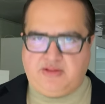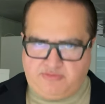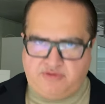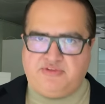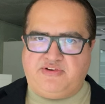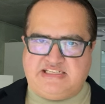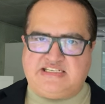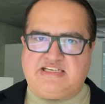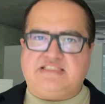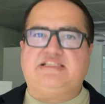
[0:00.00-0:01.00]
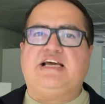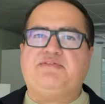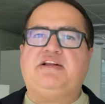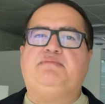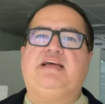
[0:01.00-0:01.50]
one of the reason is they
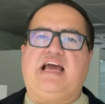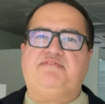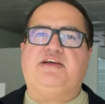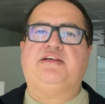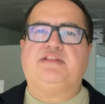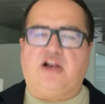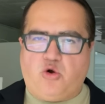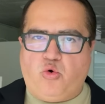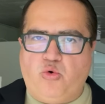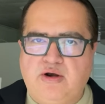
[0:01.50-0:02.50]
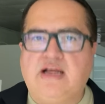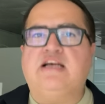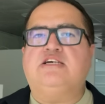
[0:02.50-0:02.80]
will be having their own